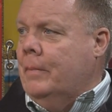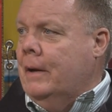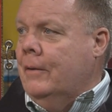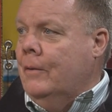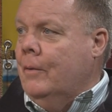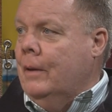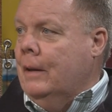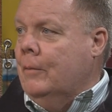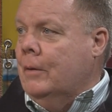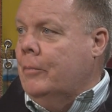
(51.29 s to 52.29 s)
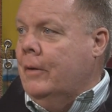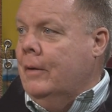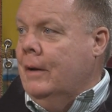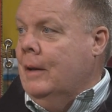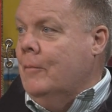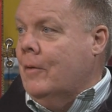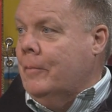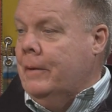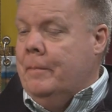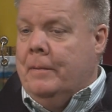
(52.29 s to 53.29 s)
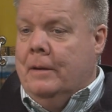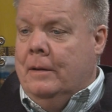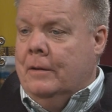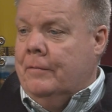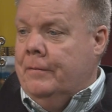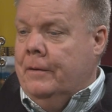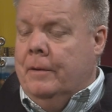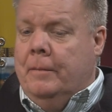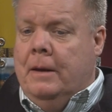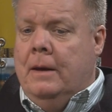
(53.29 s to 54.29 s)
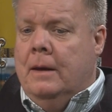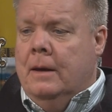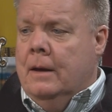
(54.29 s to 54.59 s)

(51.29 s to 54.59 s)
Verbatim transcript: but I don't know where they would have put any more people. It looked full to me.